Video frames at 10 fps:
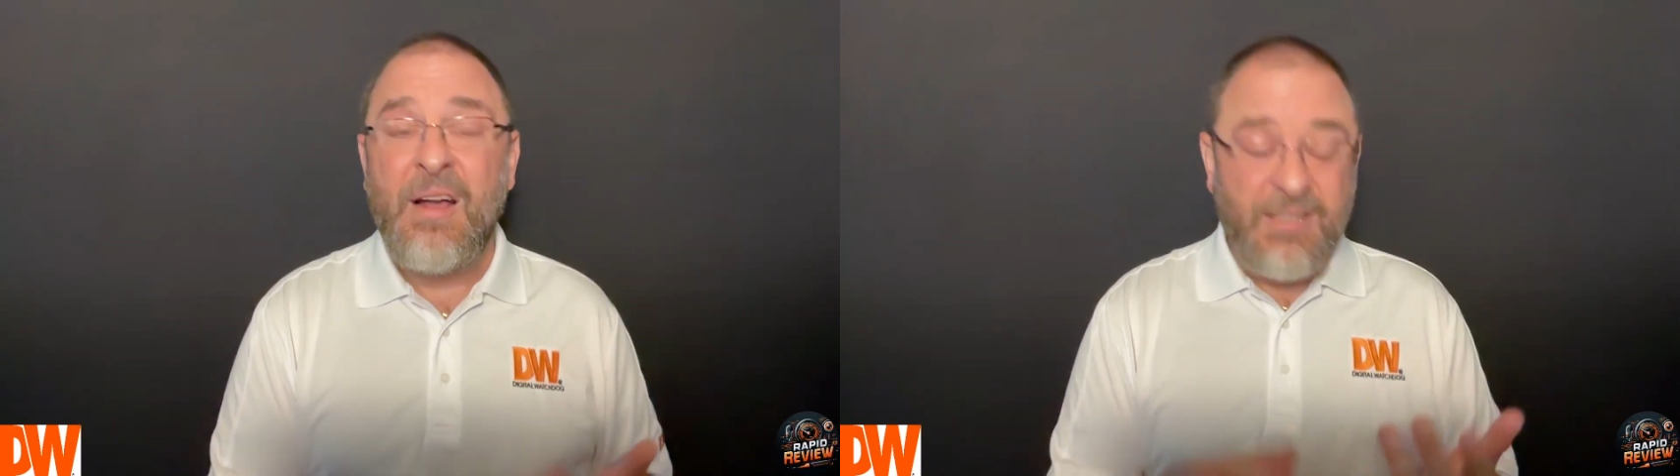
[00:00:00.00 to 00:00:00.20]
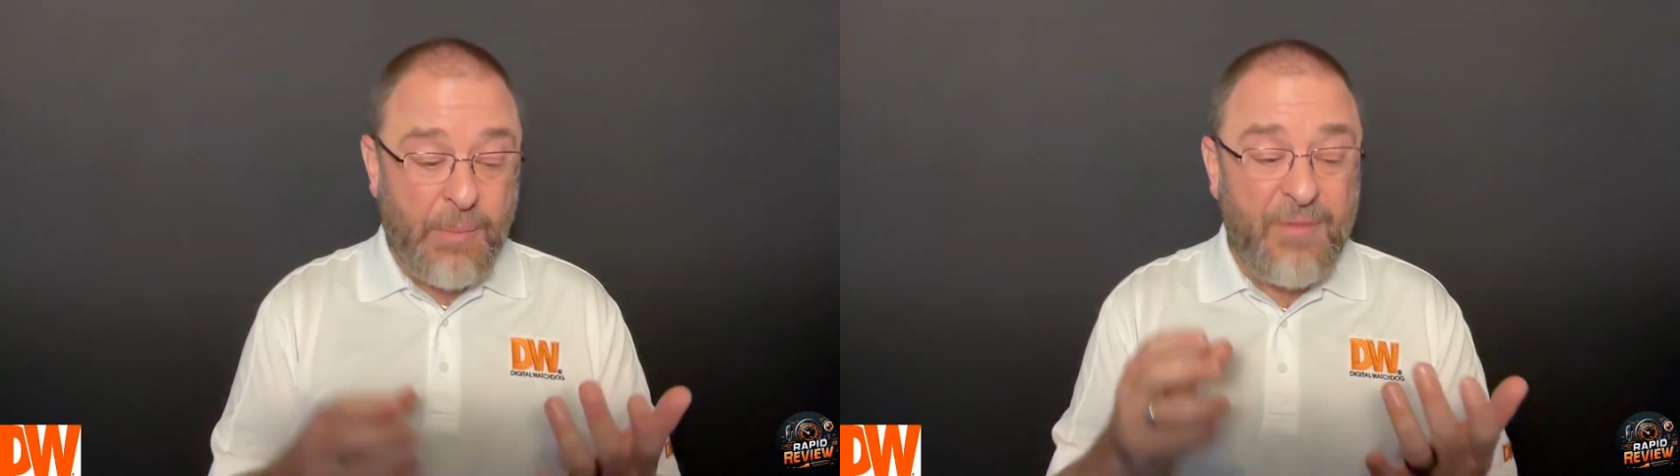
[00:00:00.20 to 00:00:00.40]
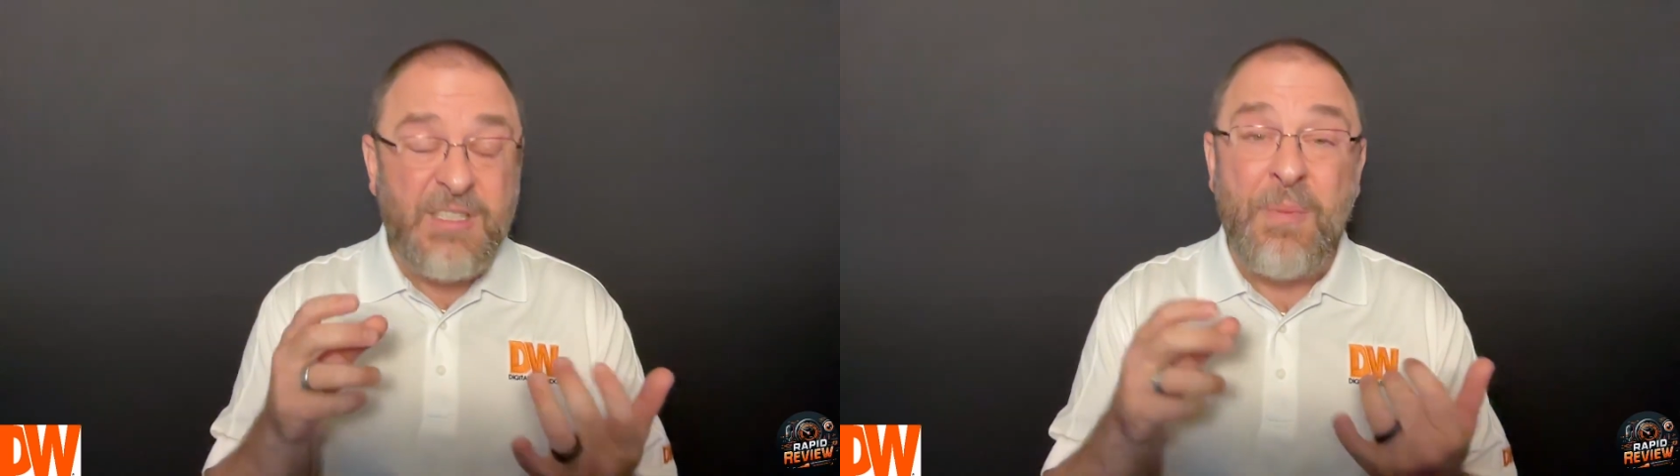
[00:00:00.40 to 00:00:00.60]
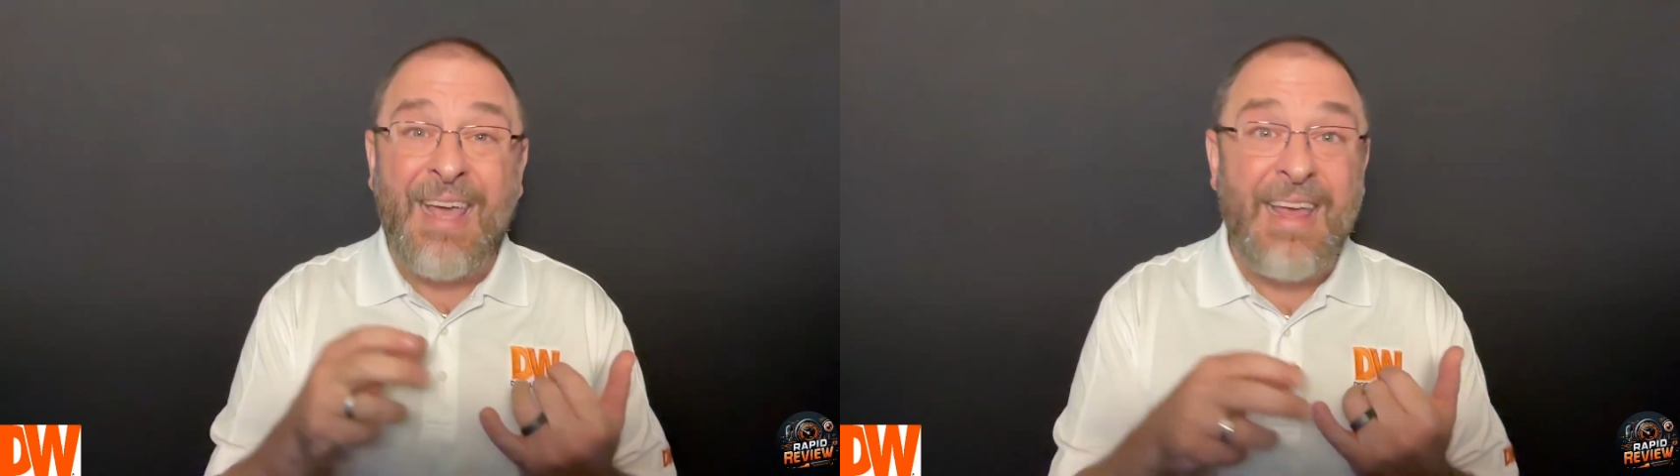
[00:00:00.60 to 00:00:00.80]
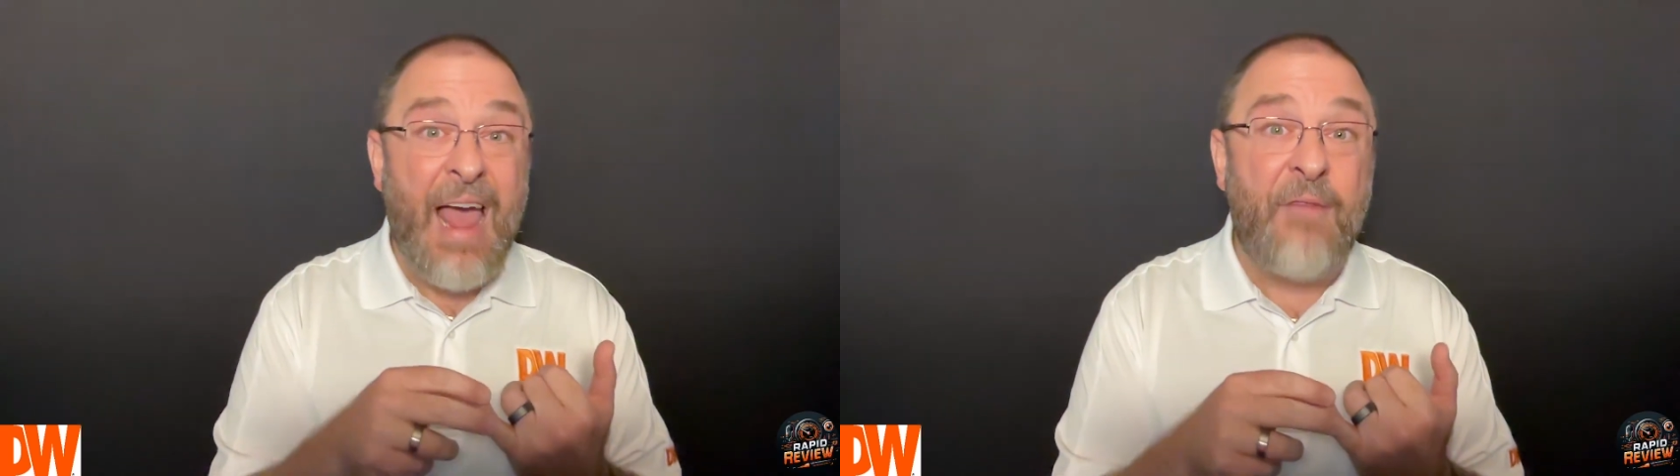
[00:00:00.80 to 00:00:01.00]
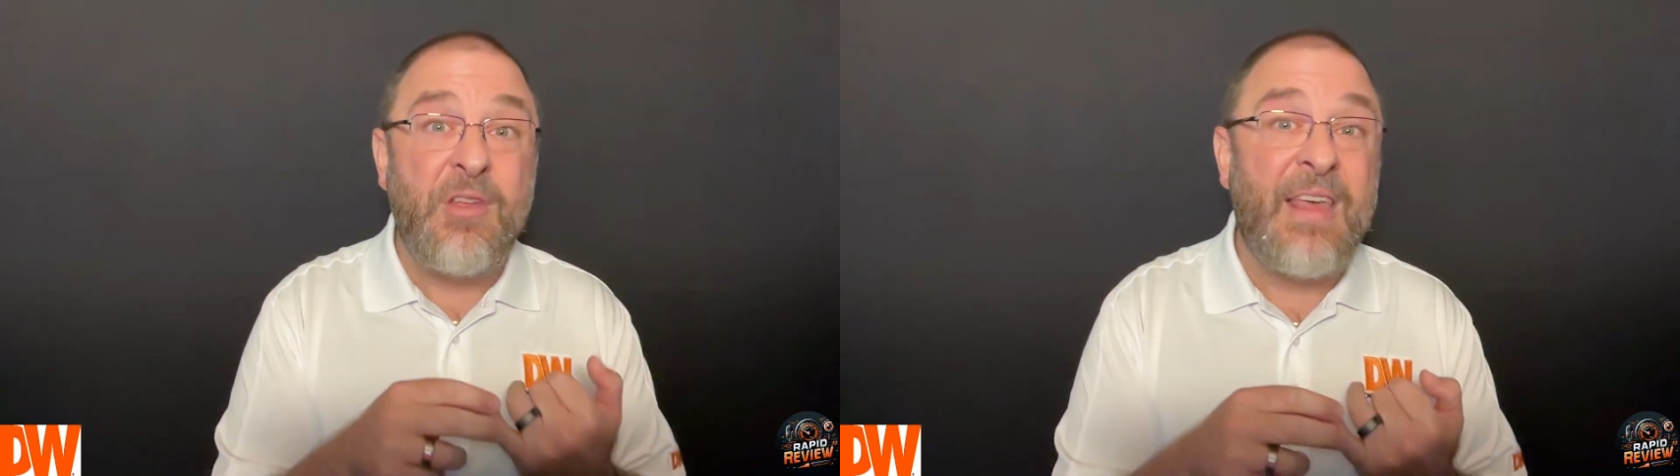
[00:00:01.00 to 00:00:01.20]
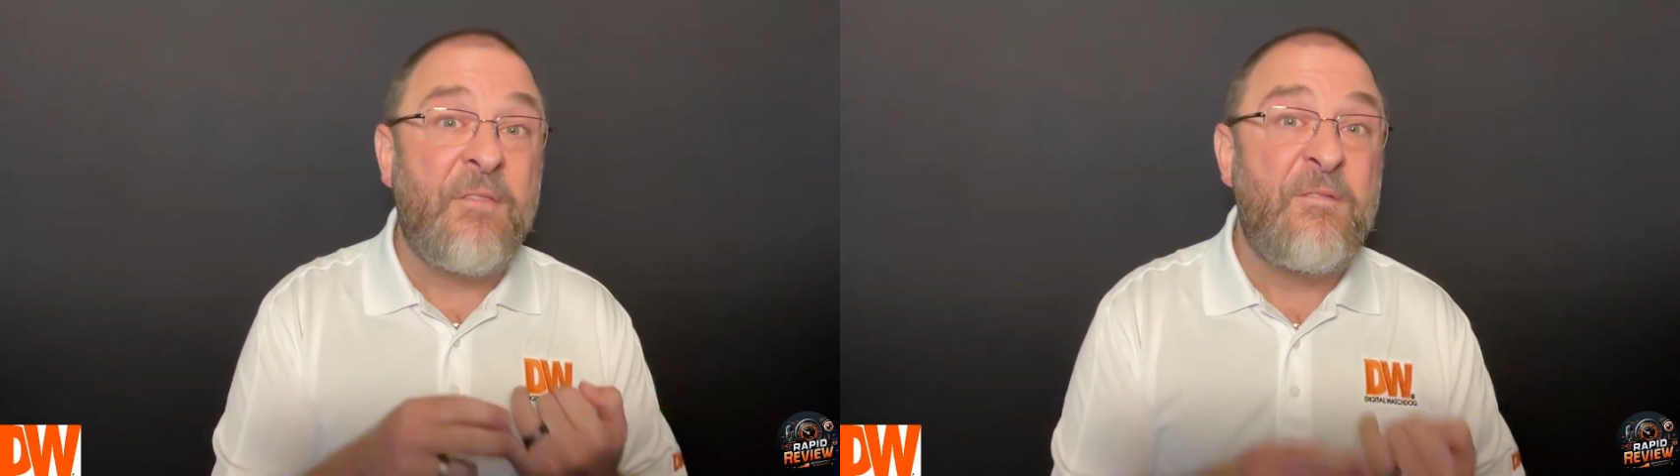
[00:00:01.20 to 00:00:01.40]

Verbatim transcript: Some of it's making everything